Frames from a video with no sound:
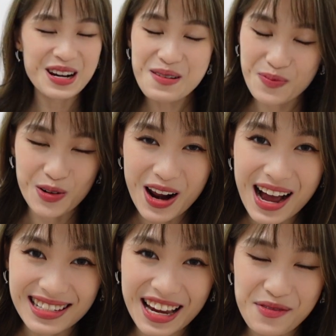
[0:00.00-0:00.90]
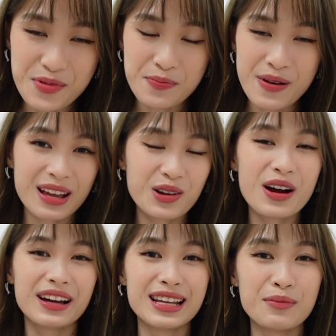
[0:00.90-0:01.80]
lip products, I've prepared
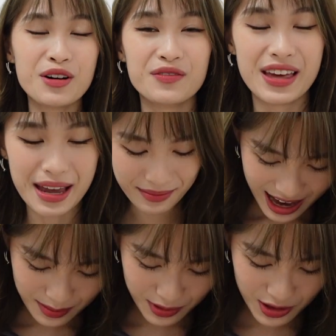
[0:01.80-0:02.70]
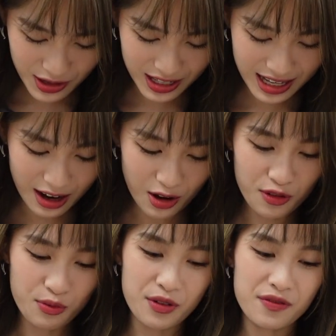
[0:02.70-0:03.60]
quite a number of them. I'm gonna start
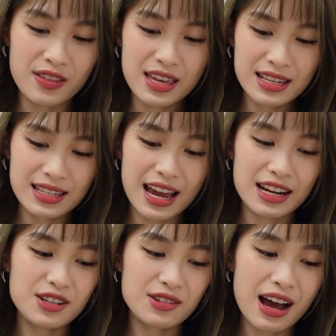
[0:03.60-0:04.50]
off with this Etude